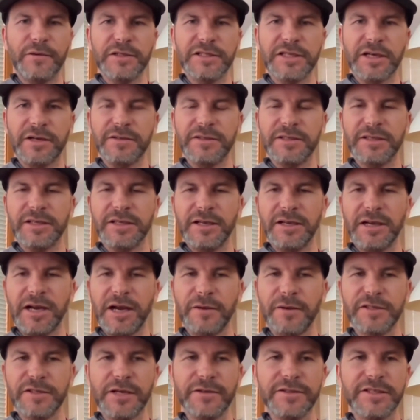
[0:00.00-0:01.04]

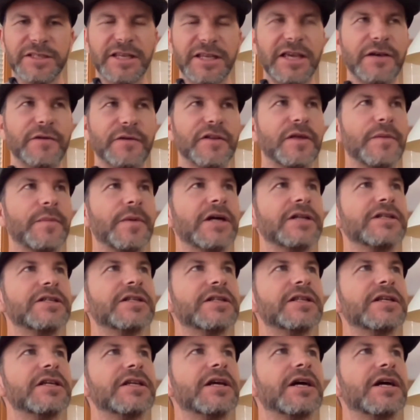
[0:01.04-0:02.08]
I was out skiing with a
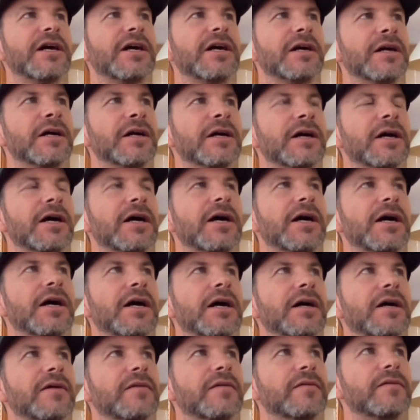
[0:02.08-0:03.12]
bunch of the young
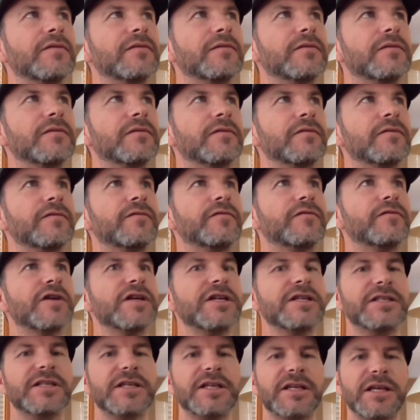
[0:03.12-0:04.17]

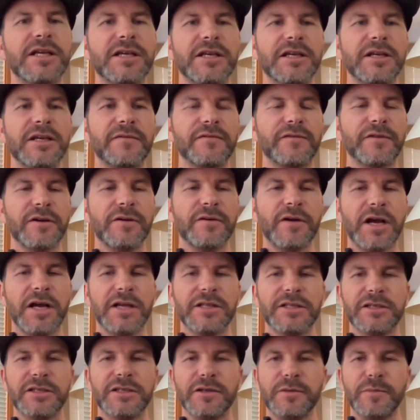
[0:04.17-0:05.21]
free
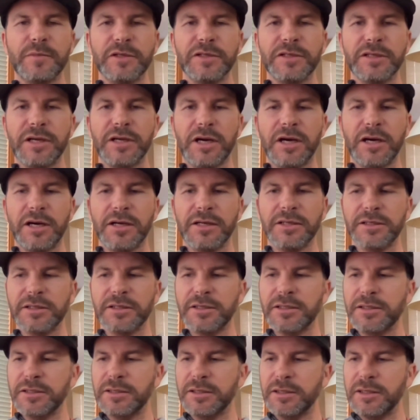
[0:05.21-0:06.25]
ride
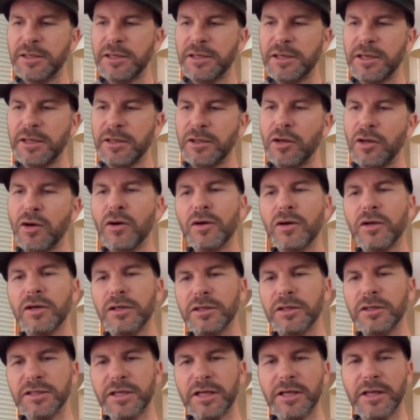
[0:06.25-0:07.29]
superstars,
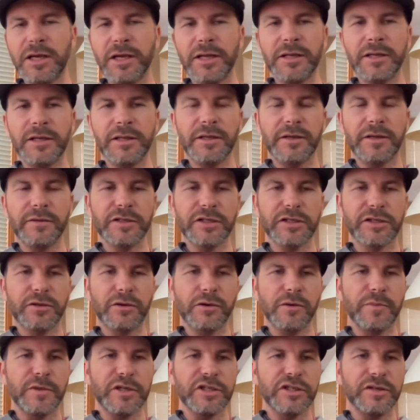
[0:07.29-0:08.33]
locals, and then there's this
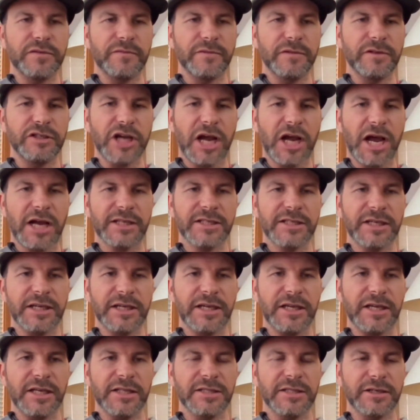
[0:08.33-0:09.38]
group of
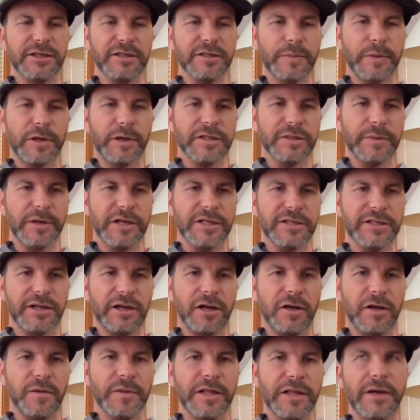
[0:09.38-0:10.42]
Jackson kids that are sponsored by
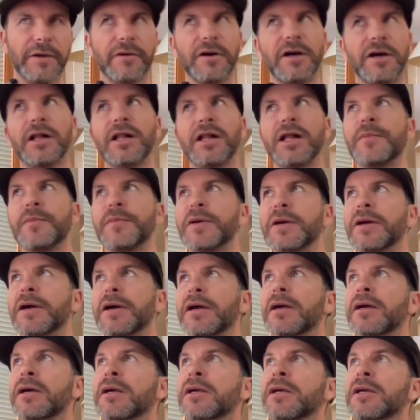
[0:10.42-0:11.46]
Salomon. They were all up
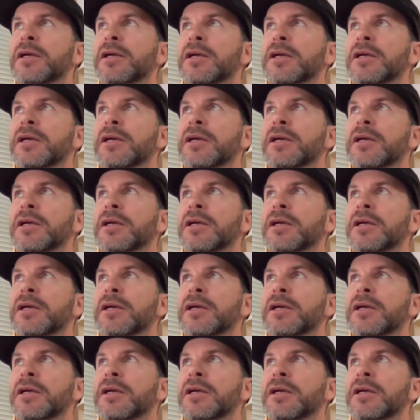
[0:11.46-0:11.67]
here